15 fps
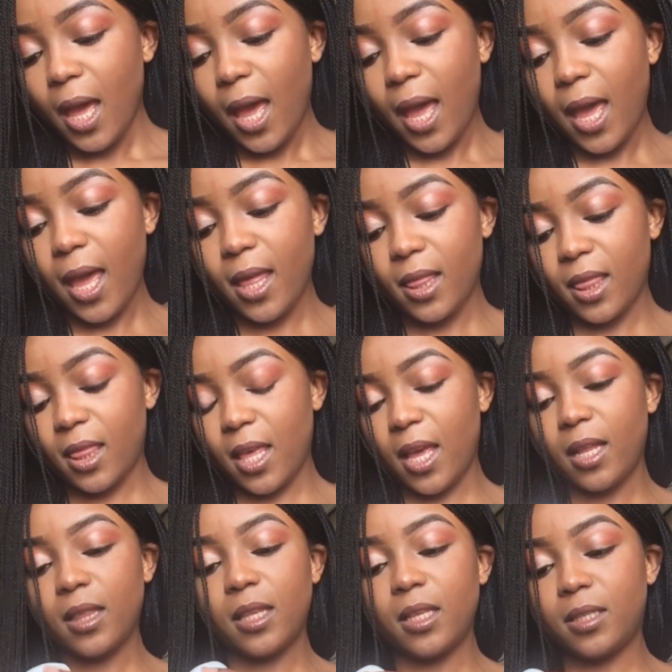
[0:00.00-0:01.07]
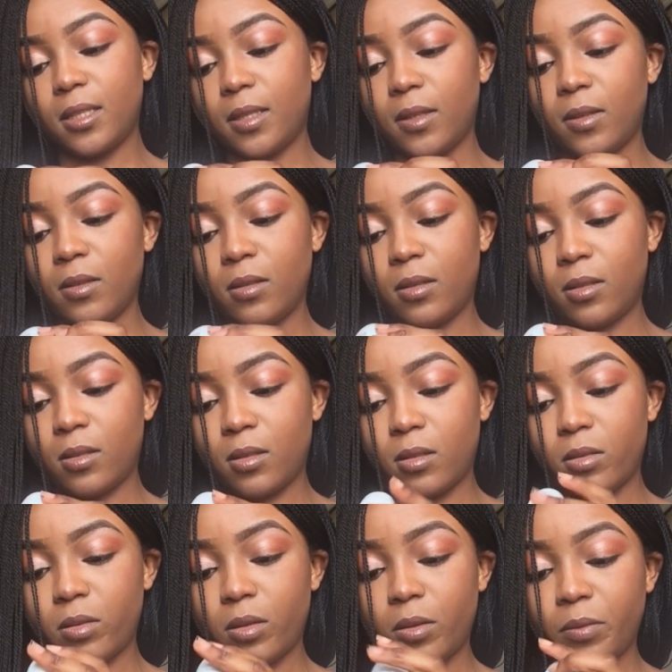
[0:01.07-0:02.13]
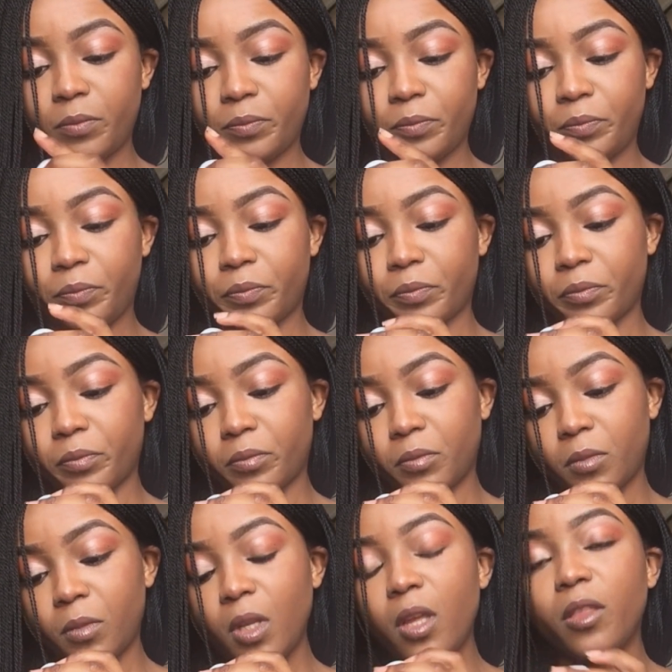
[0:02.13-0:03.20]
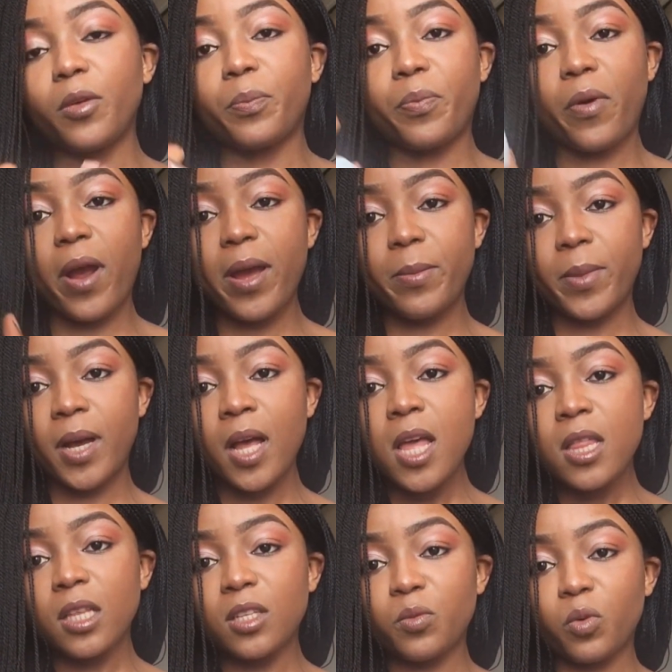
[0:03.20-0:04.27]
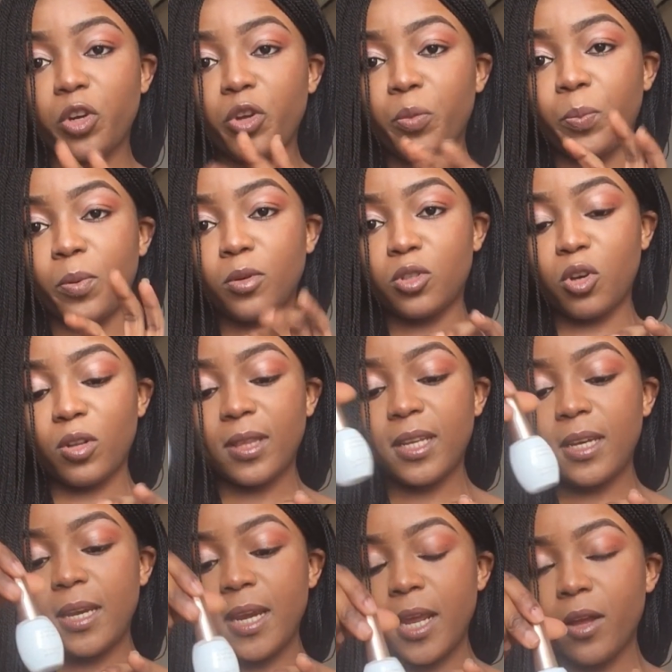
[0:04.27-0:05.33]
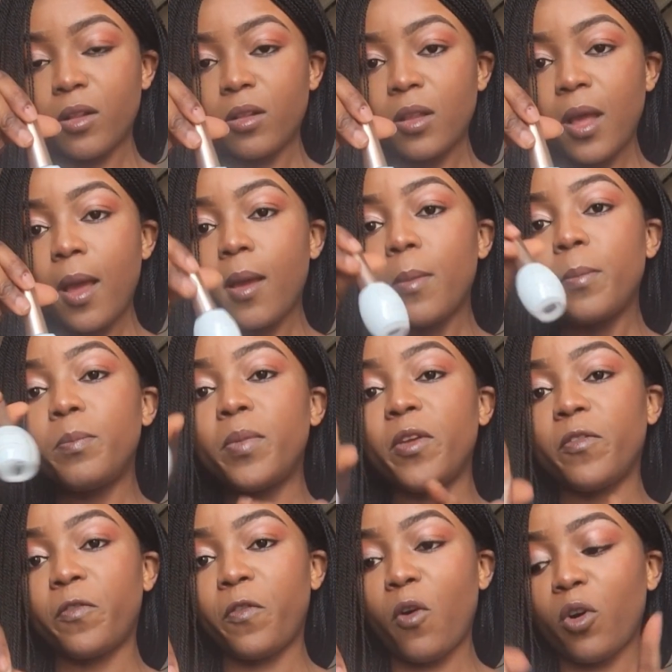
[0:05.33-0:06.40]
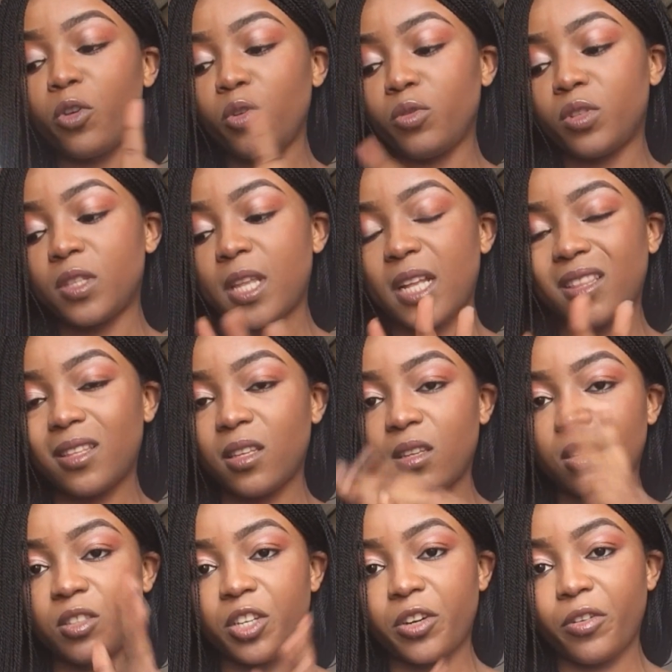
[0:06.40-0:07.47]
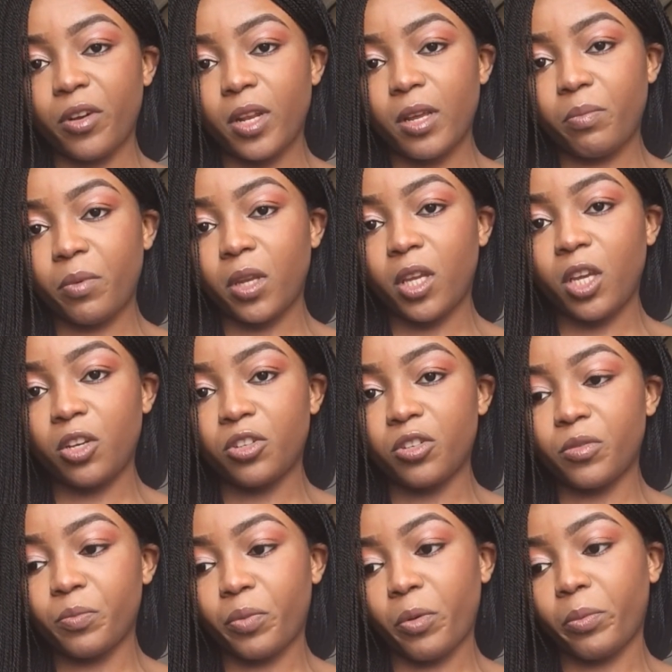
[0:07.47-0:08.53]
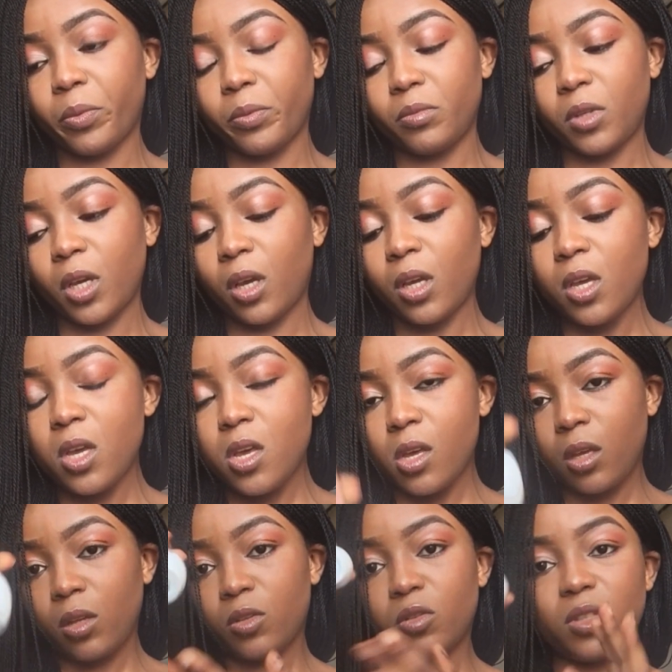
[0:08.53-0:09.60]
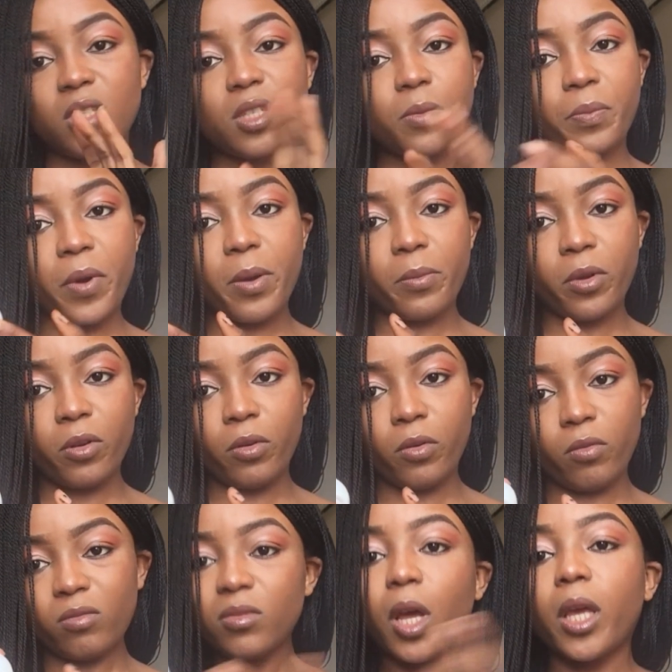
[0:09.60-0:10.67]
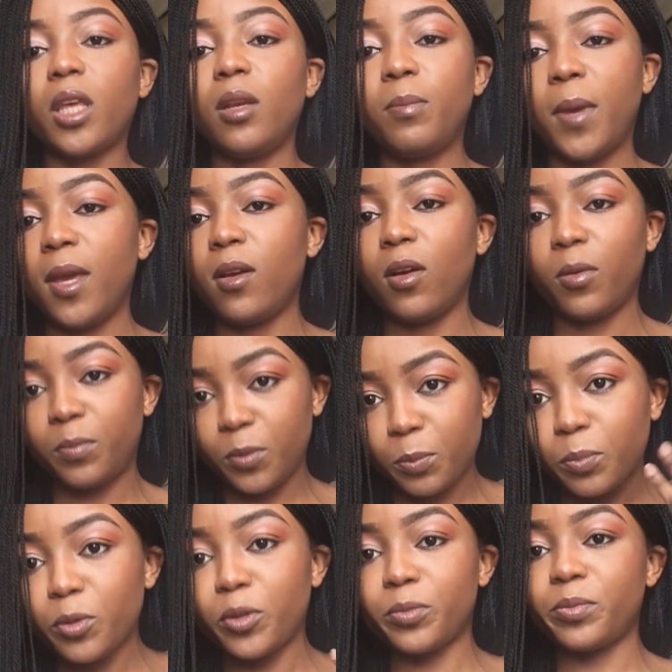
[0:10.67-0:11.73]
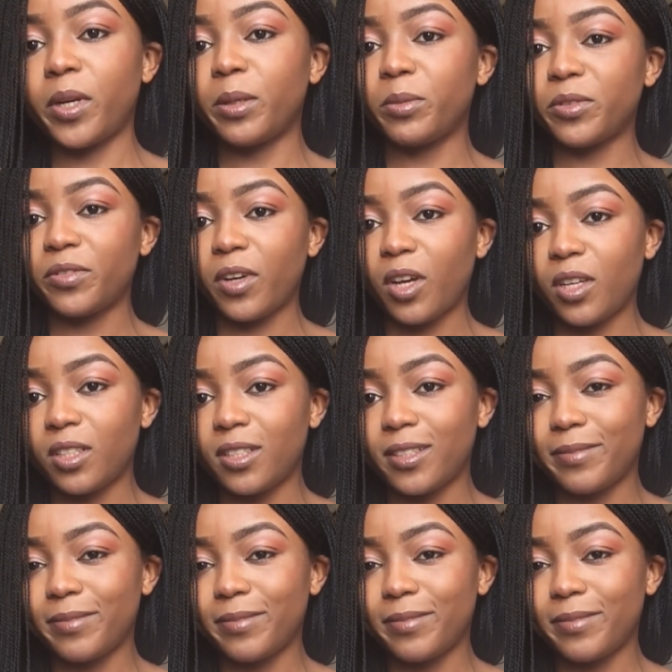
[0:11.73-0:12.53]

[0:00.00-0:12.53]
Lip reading: And then this is the primer. This is what you put on the nail before you start the general application. Probably, yeah. So this is the primer, you know, like in makeup, you put your primer first.